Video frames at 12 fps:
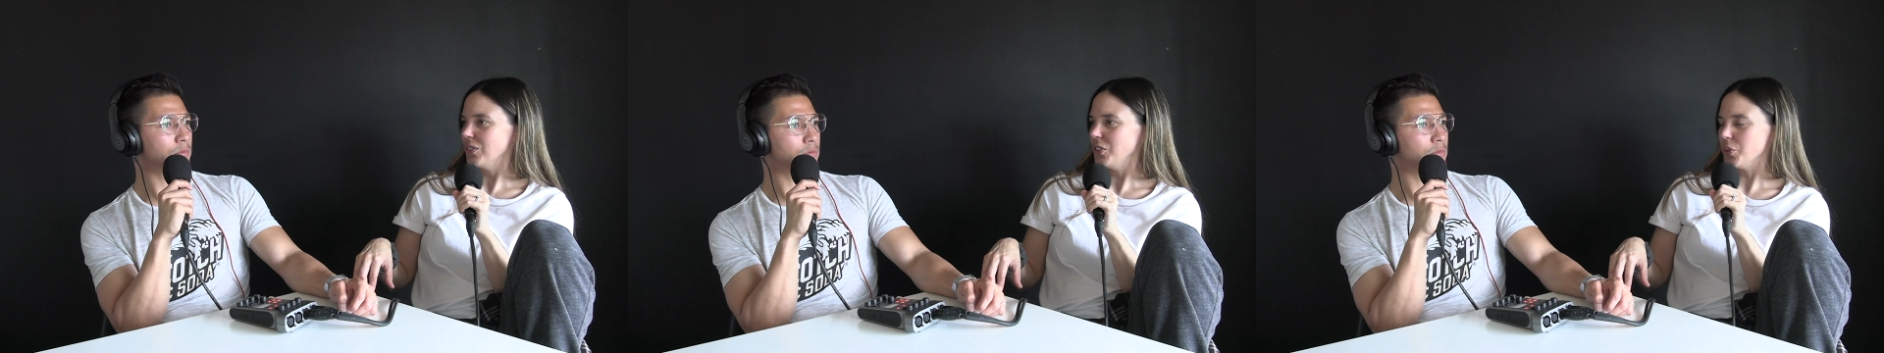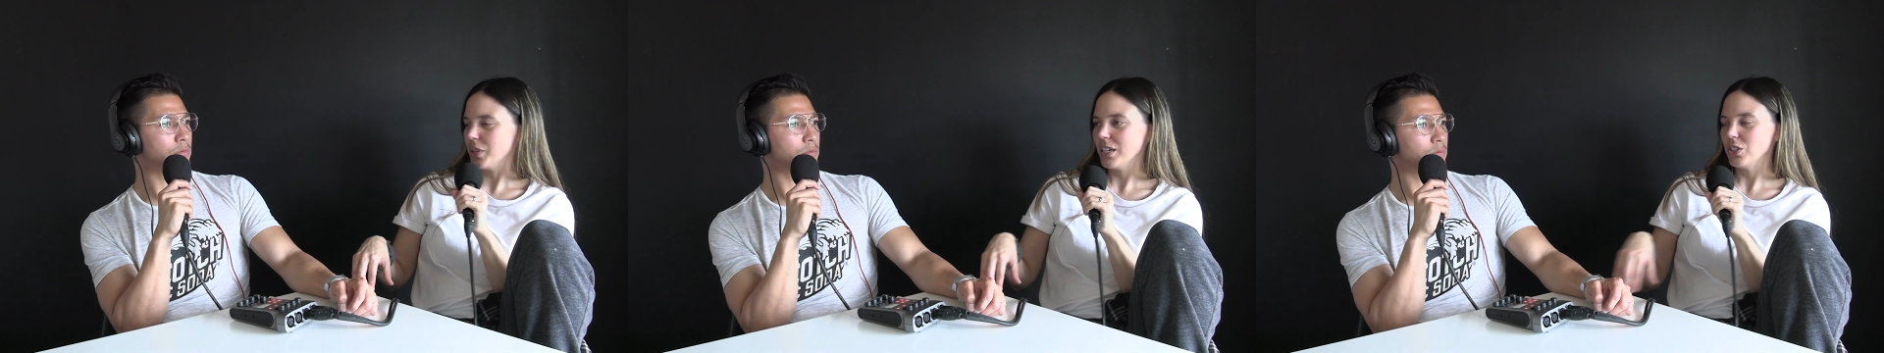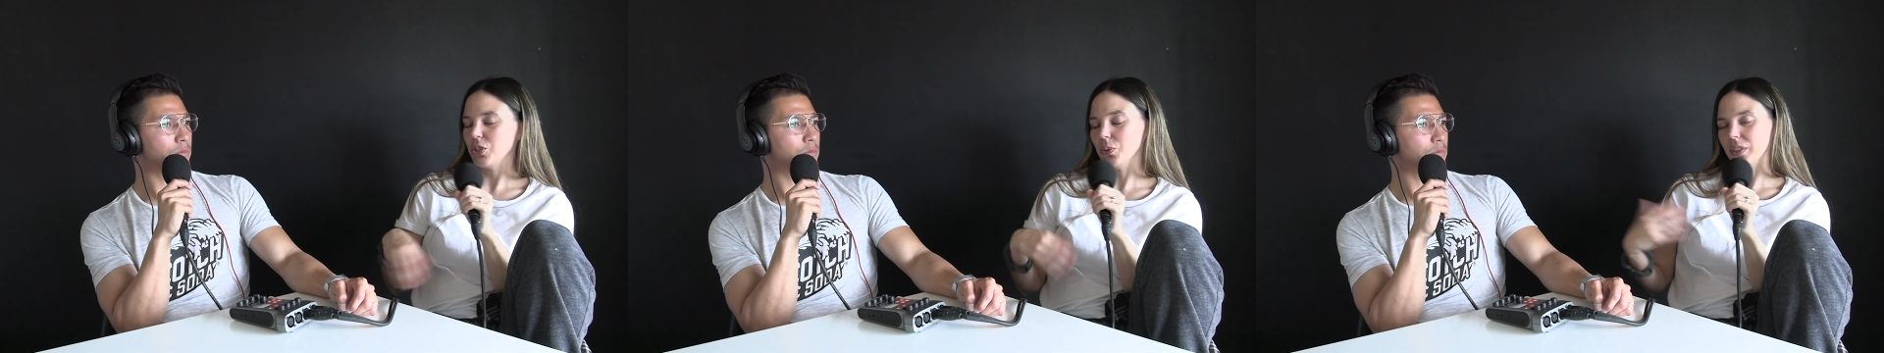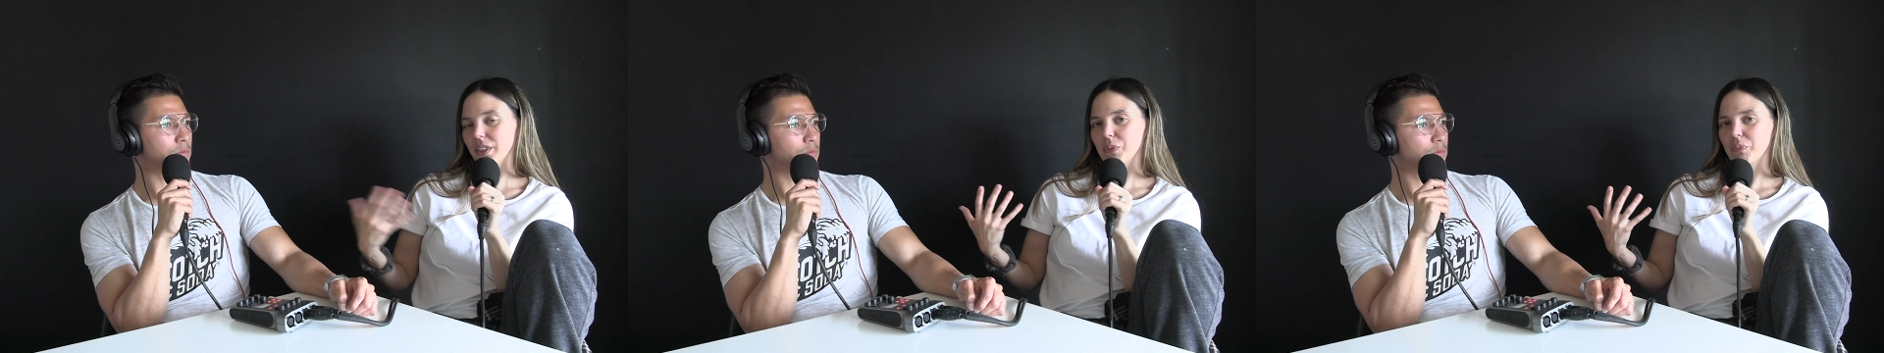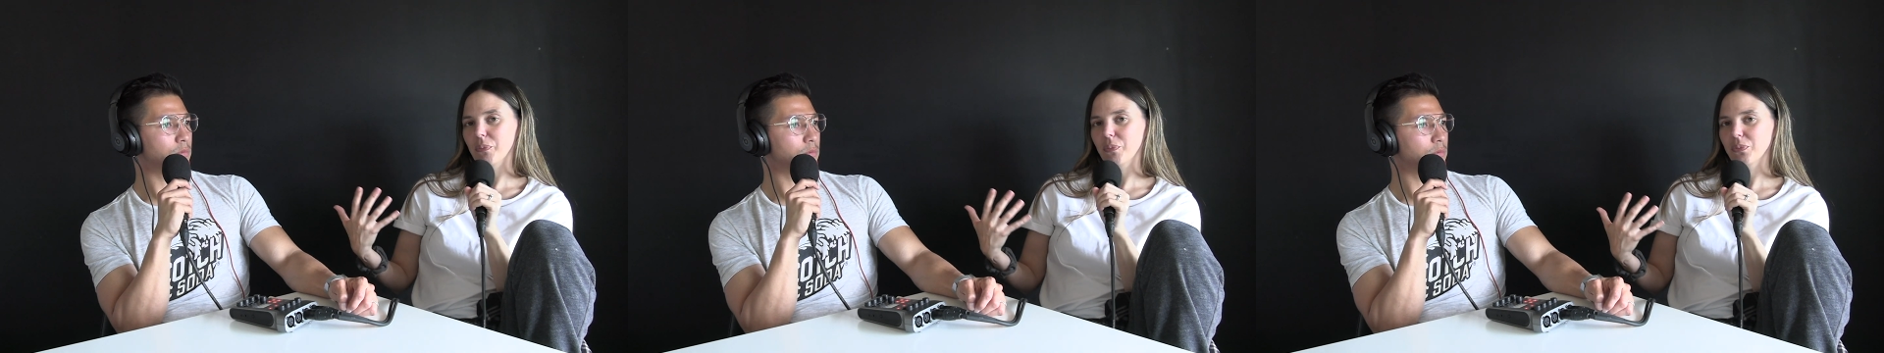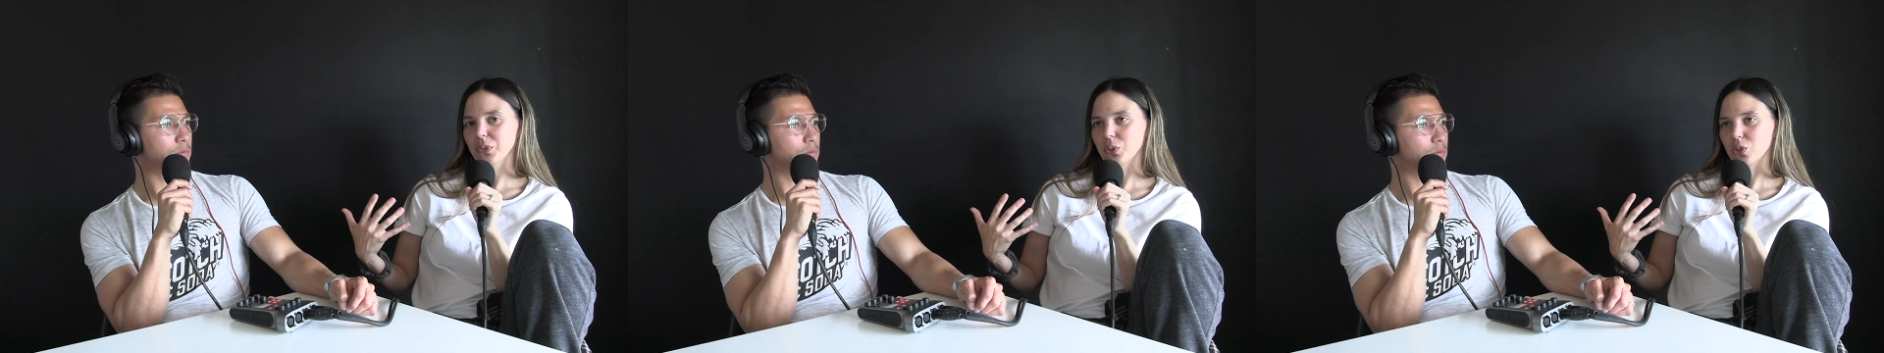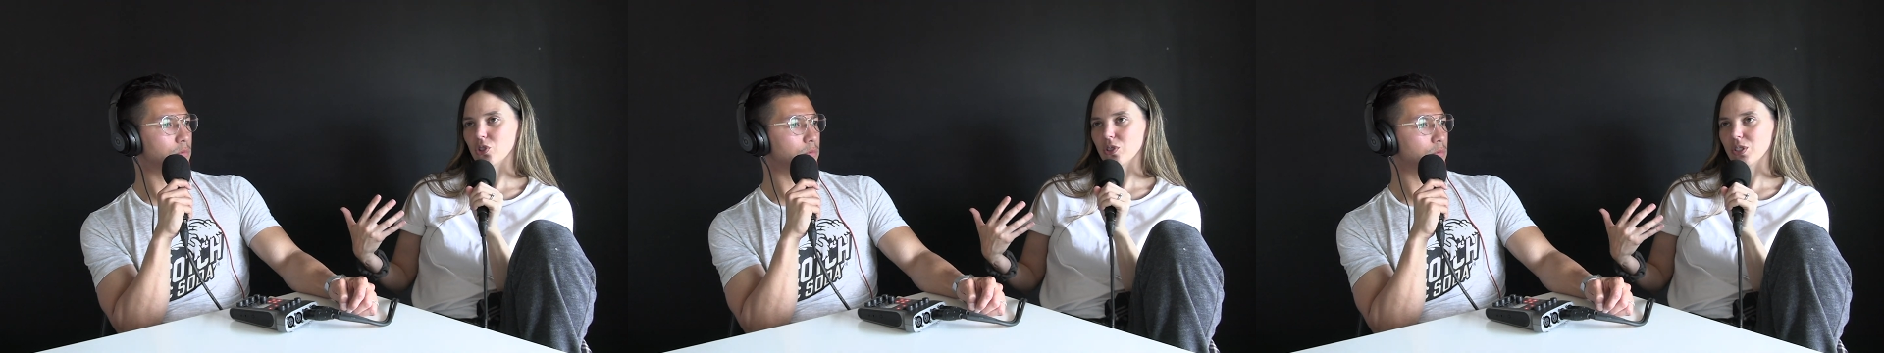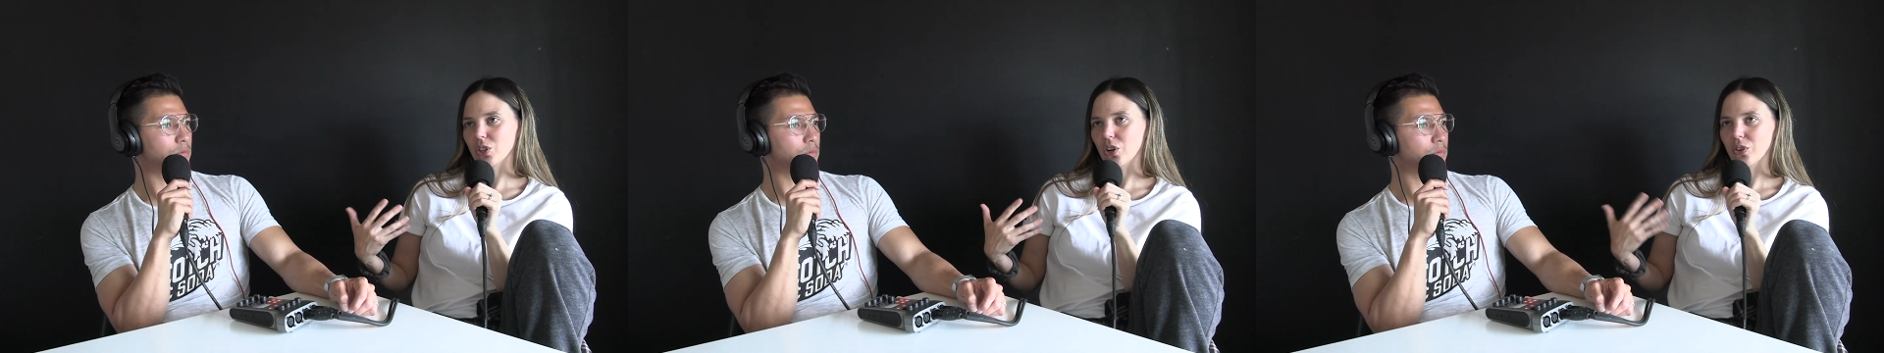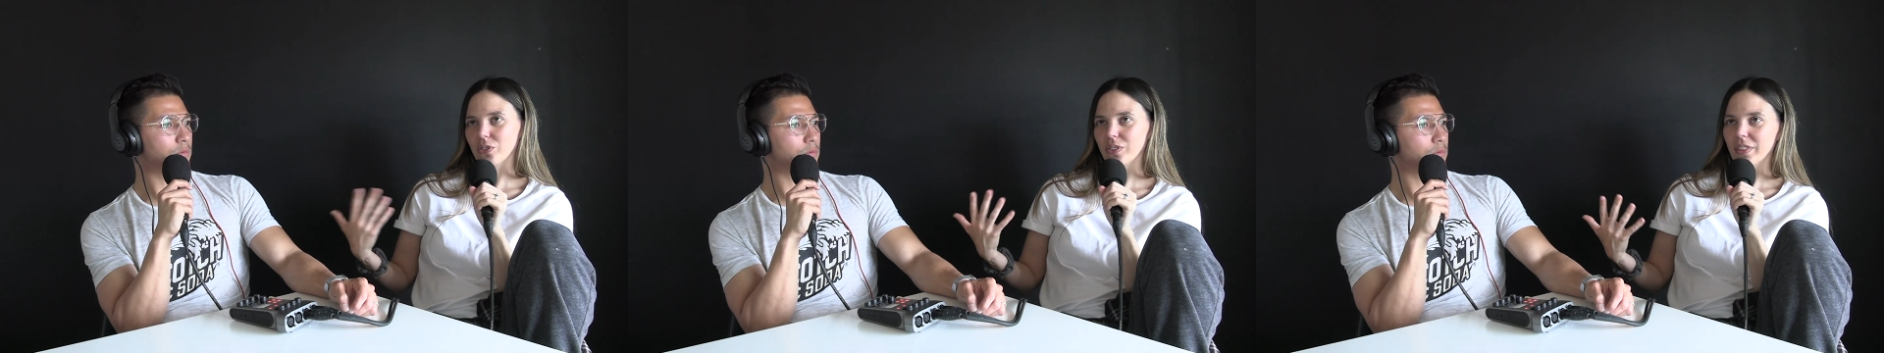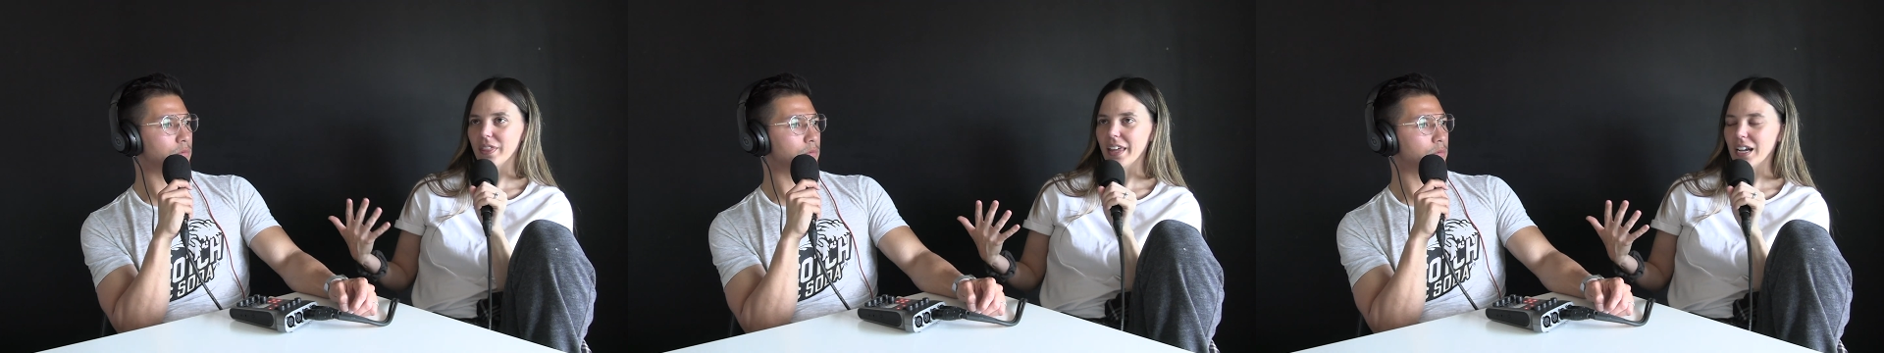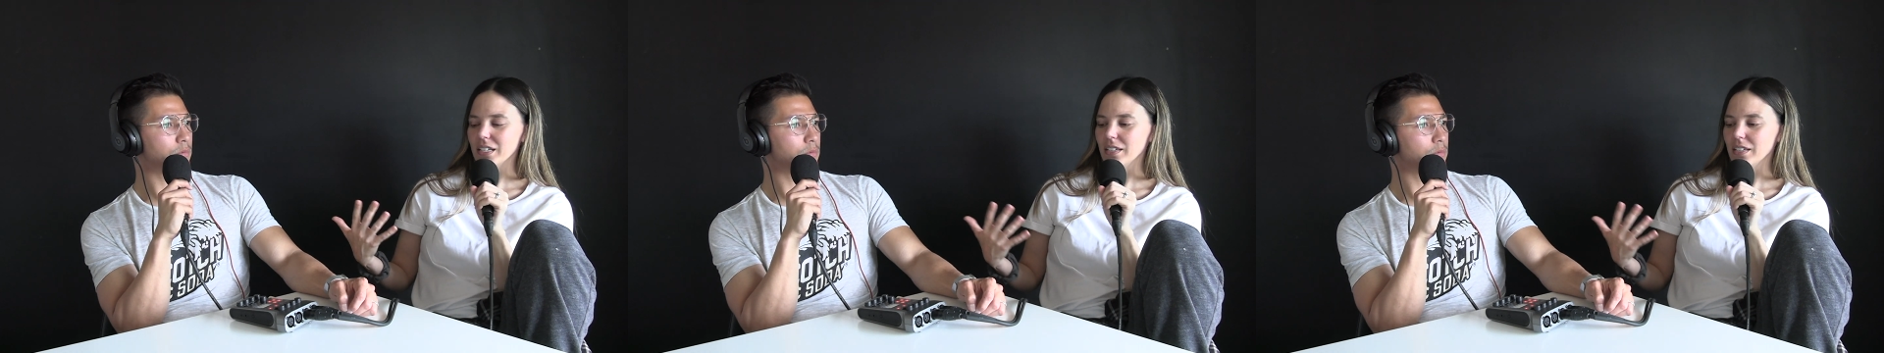Speaker 1: you can't do with them or just aren't that